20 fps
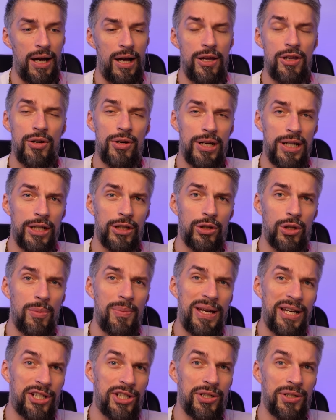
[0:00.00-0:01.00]
you need to
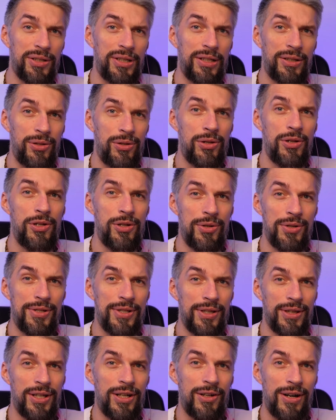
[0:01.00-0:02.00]
make sure that you're
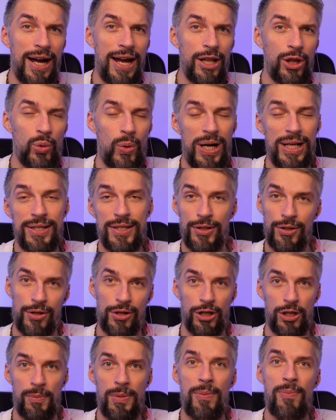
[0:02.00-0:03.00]
using the right ones in
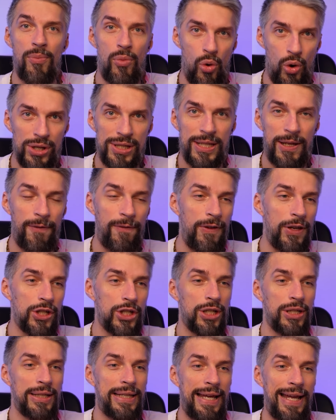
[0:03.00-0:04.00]
order to be most
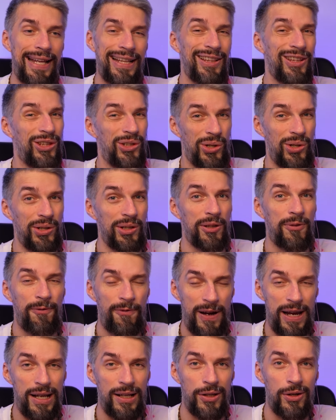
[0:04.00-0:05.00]
efficient and don't
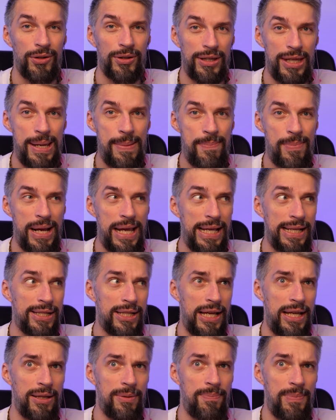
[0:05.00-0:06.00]
fail your teammates
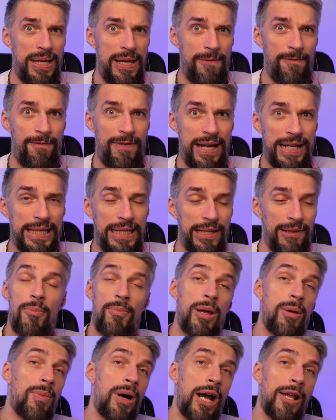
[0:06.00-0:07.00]
and be effective.
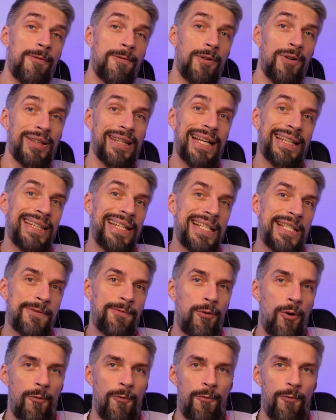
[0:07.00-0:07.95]
Be mindful that it's for